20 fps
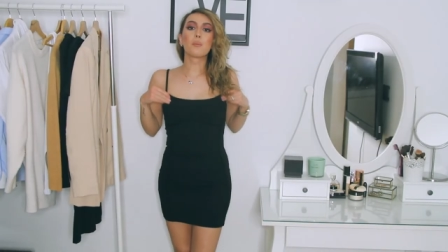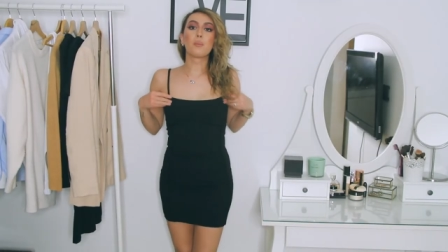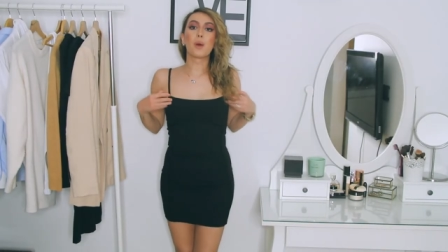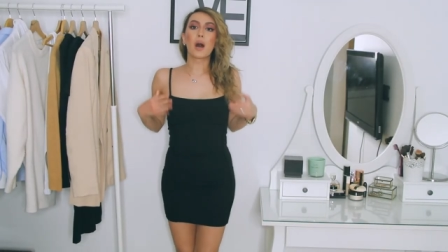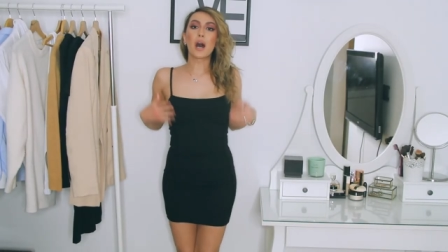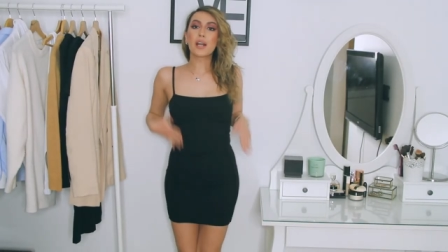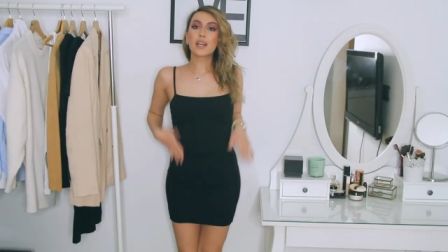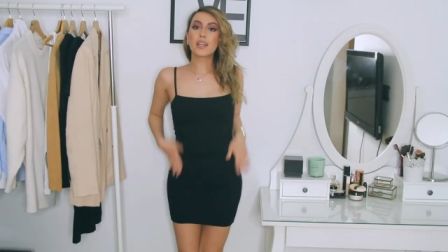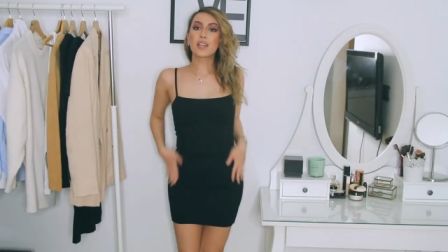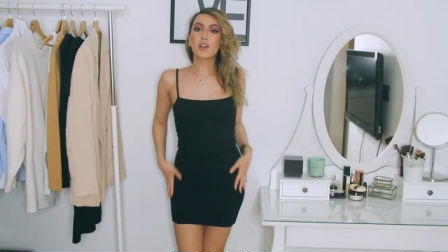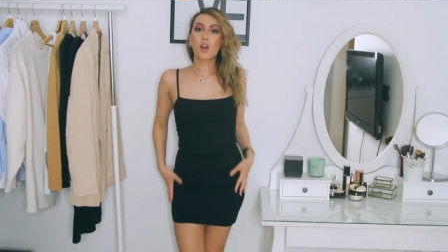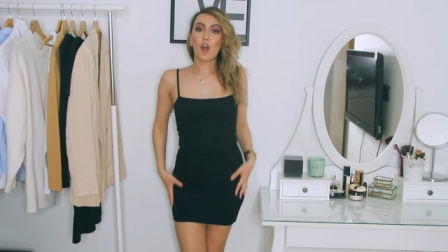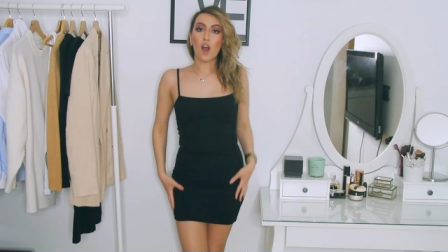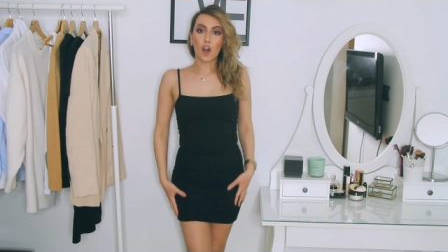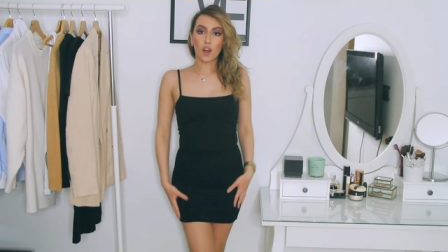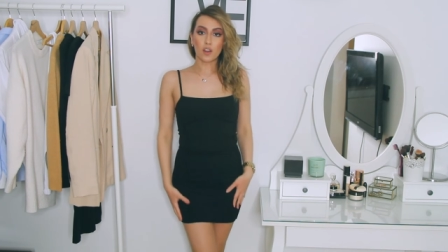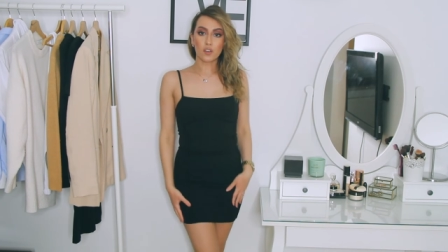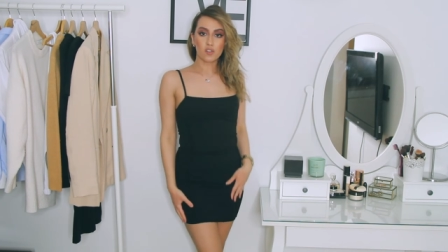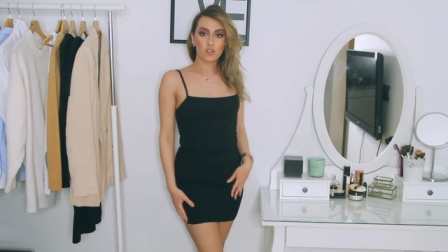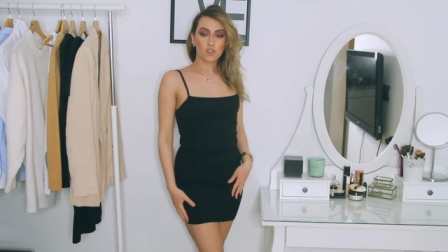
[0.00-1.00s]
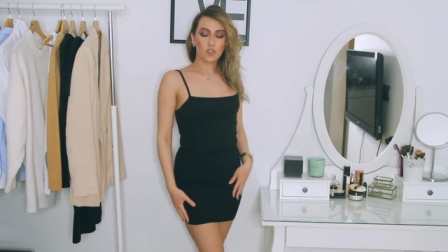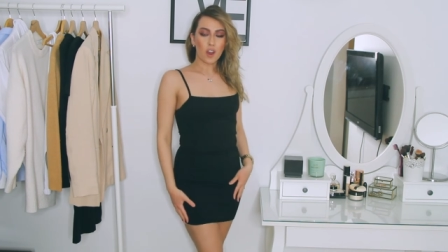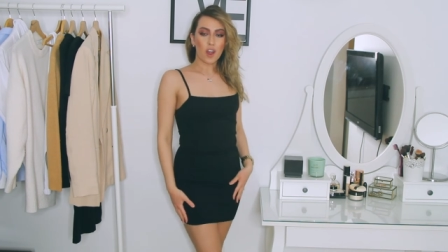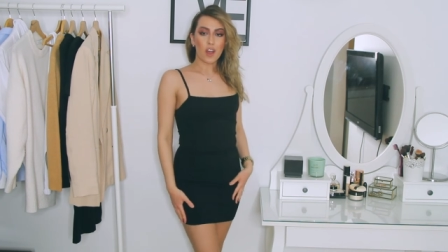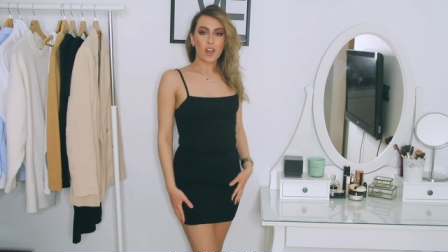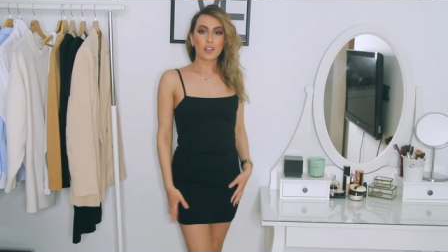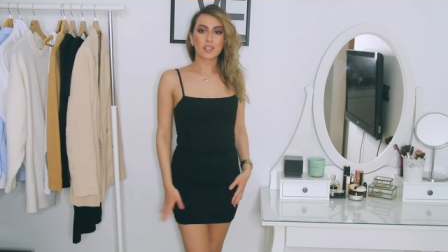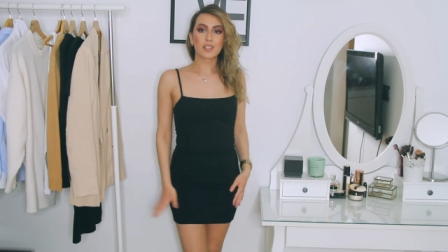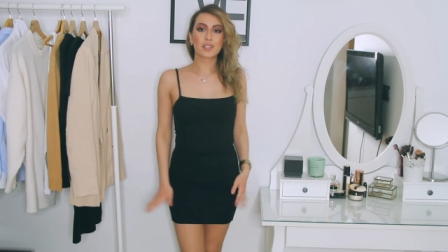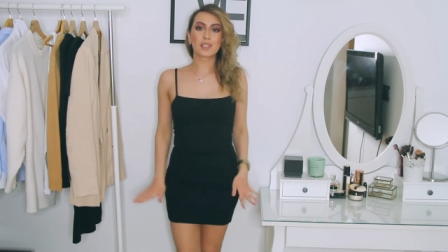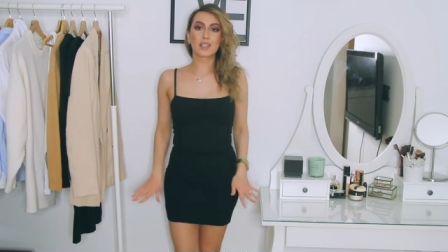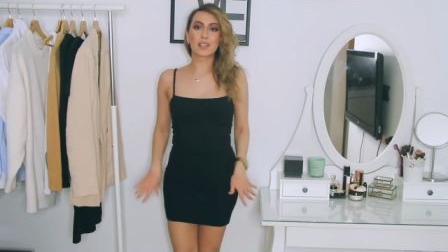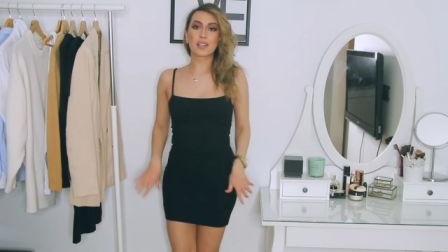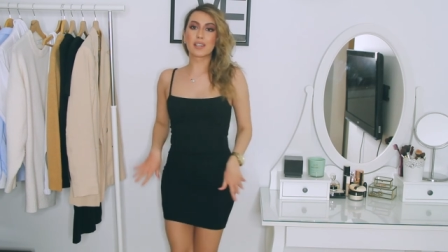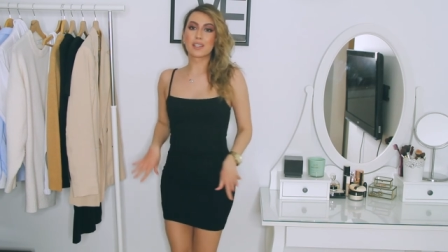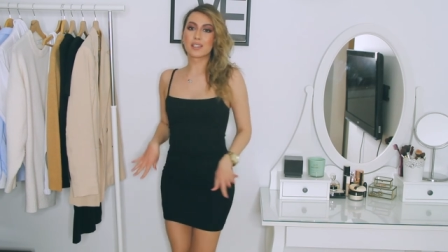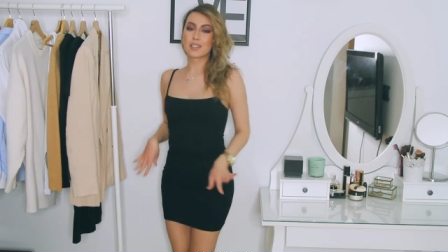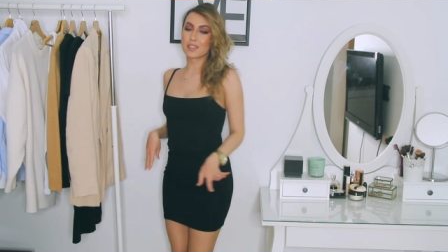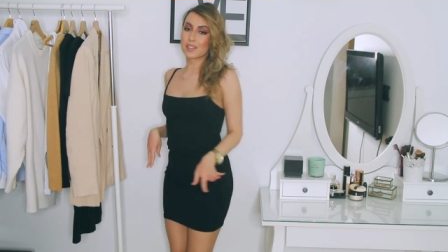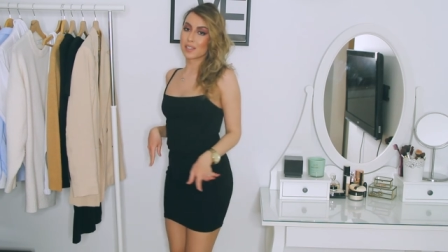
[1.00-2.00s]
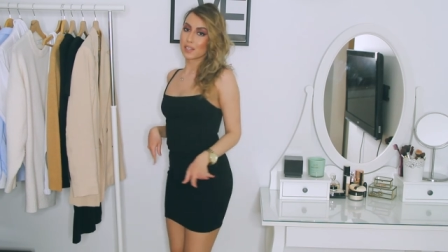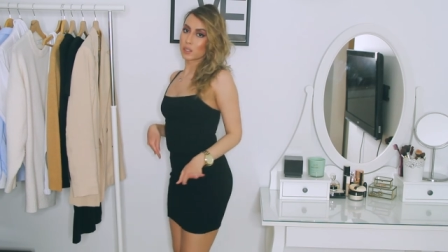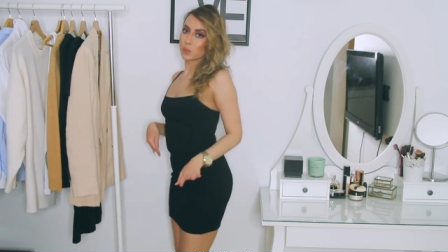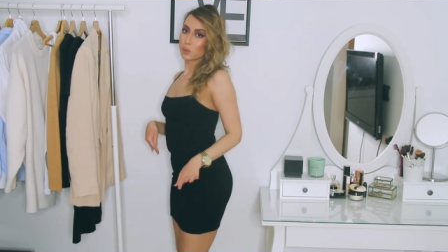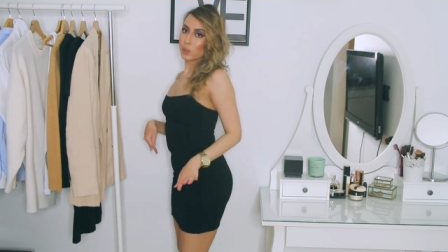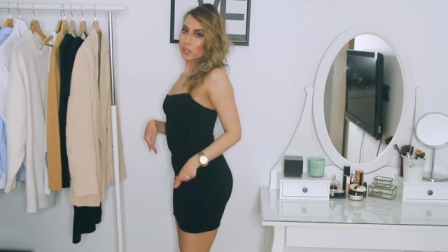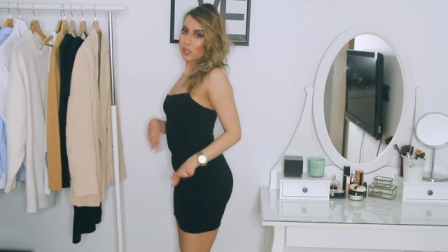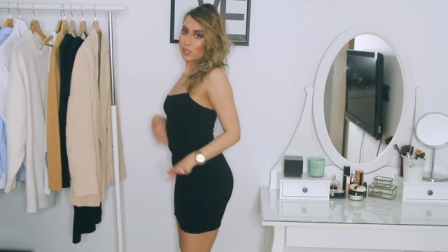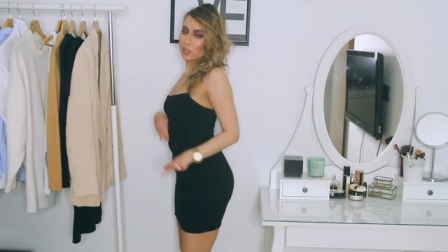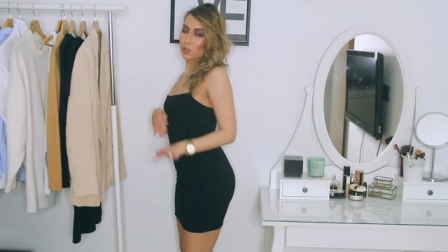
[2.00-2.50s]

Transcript: bodycon dress is this one.